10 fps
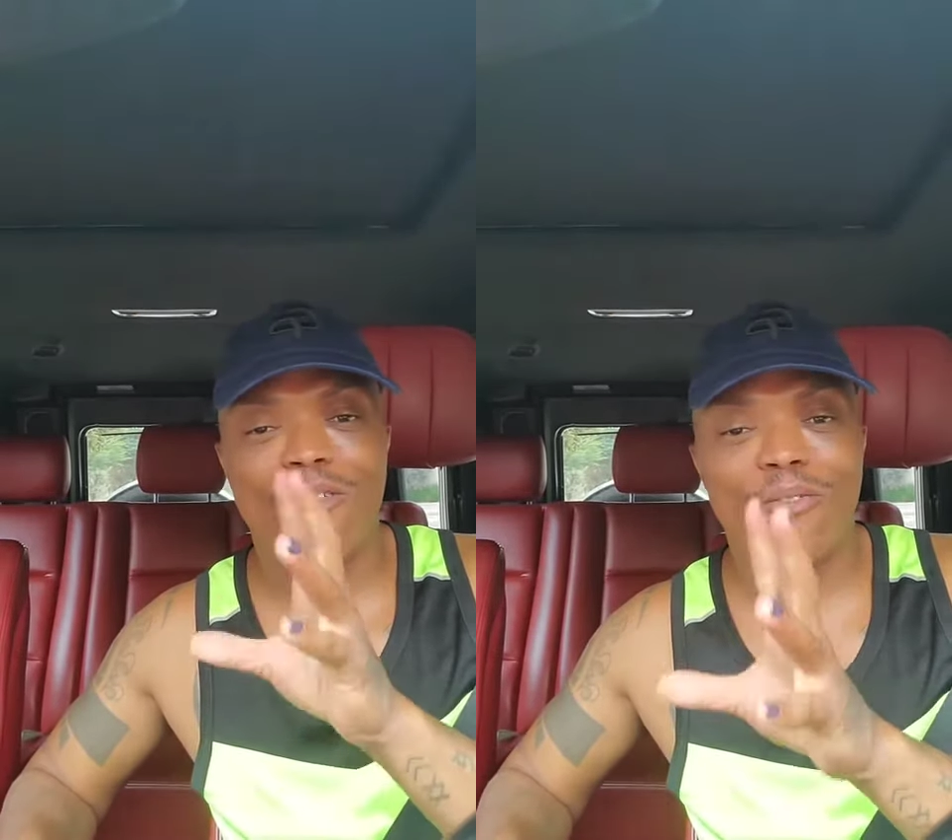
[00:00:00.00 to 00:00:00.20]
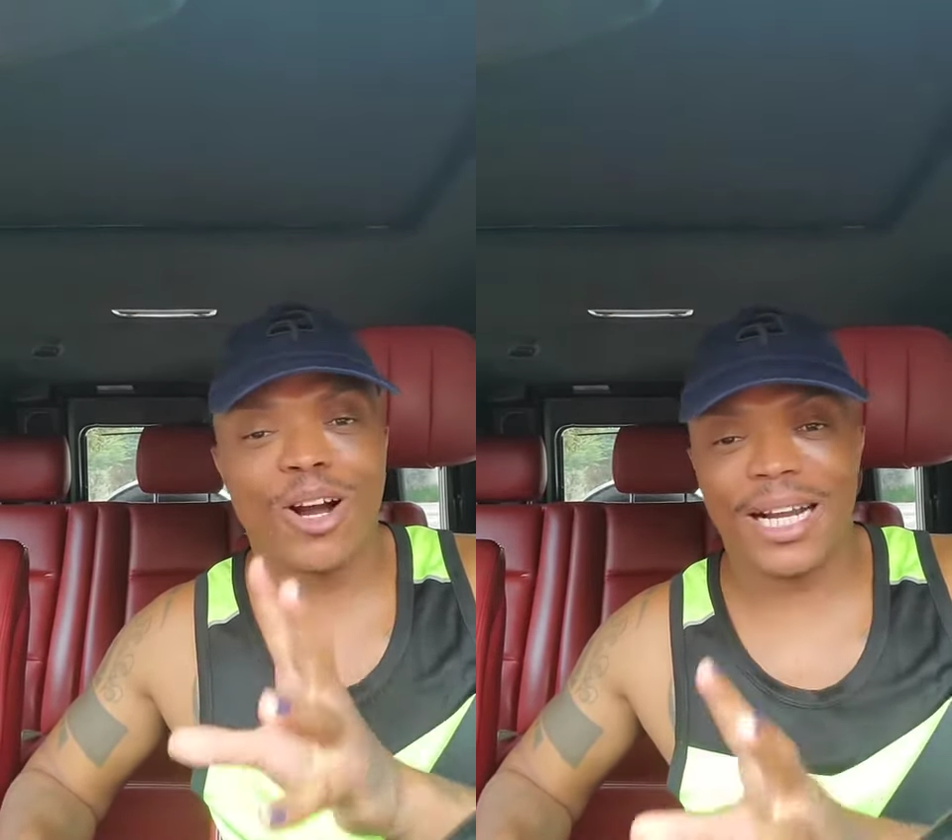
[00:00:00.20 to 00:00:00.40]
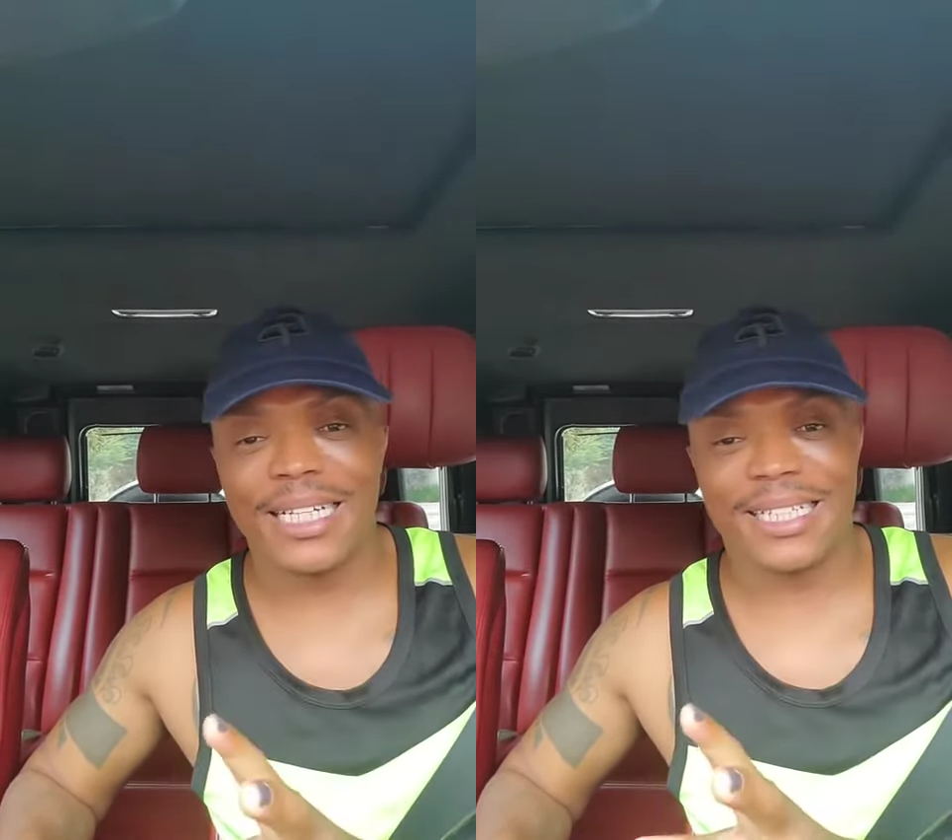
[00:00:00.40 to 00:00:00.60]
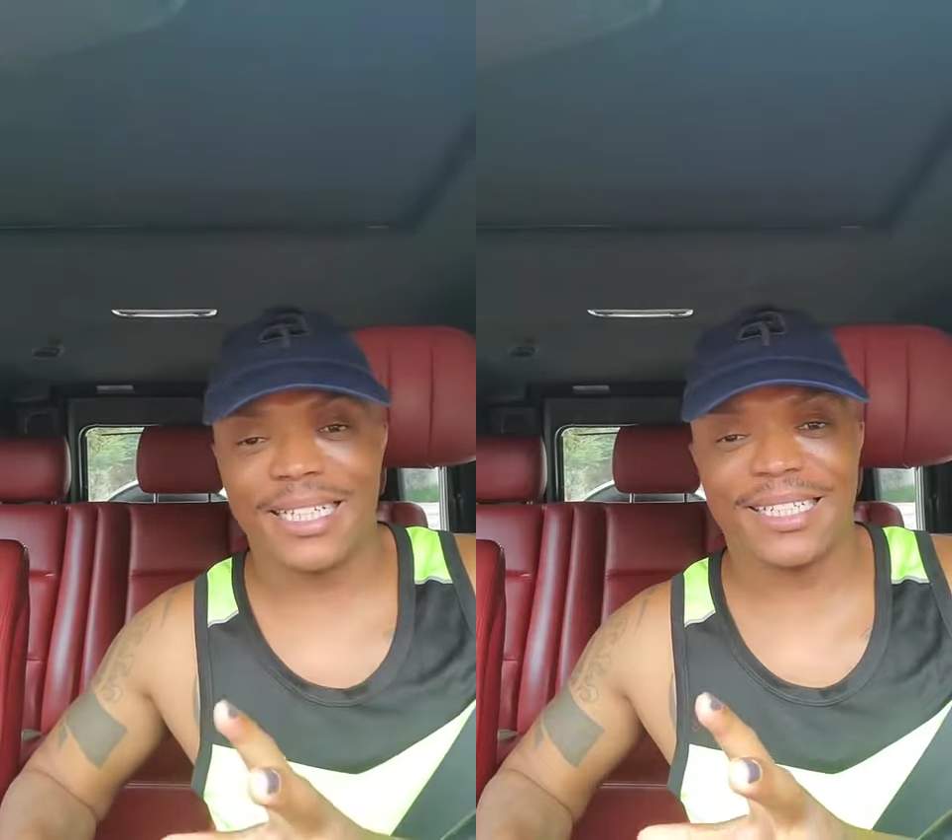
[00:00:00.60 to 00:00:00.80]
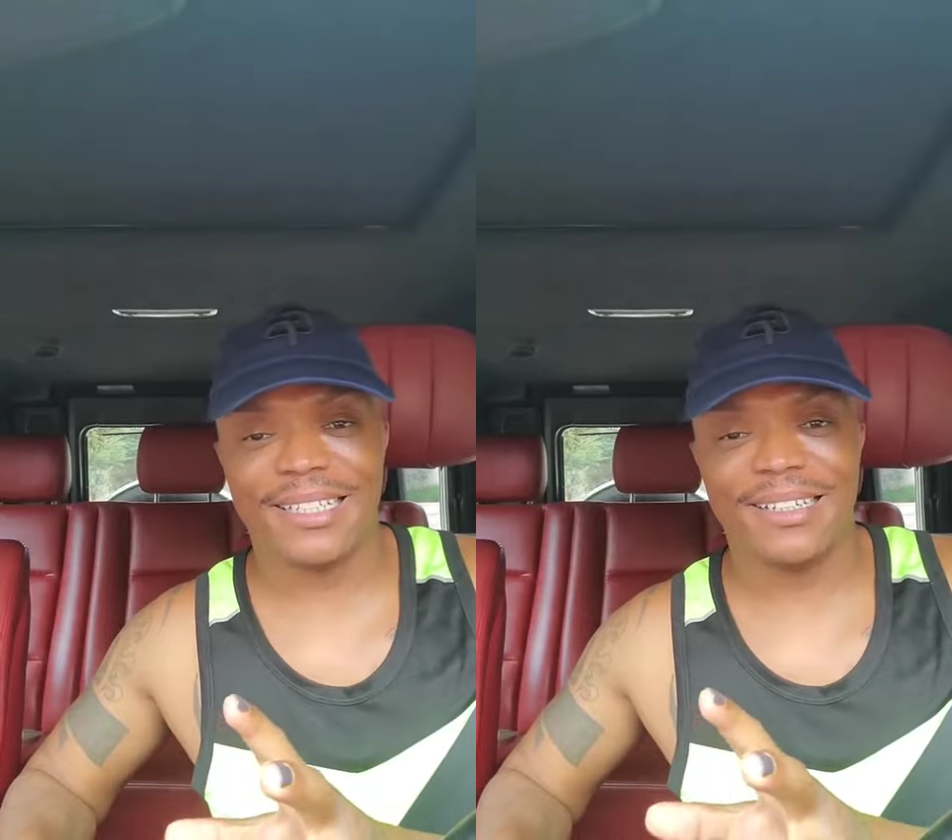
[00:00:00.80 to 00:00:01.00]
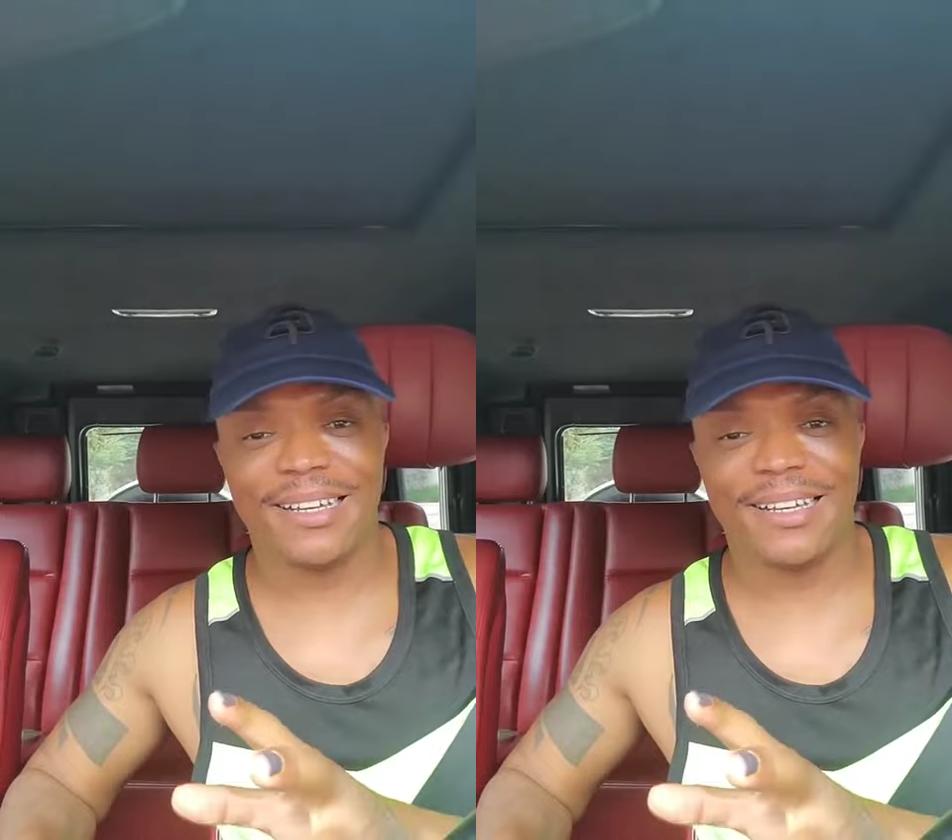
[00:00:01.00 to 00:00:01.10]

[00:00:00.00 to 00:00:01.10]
for granted,